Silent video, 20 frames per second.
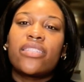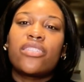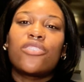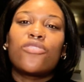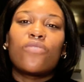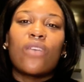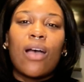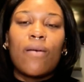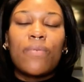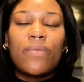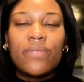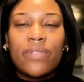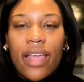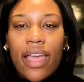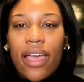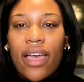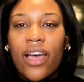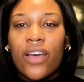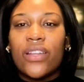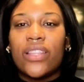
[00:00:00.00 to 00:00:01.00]
to drop them
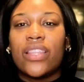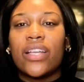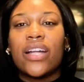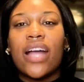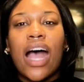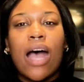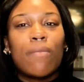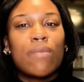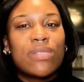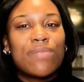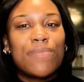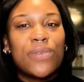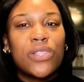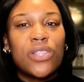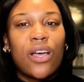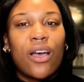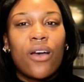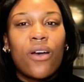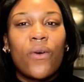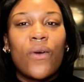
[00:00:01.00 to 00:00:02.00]
down in the comments
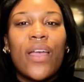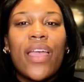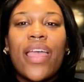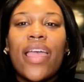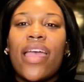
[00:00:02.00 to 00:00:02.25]
below,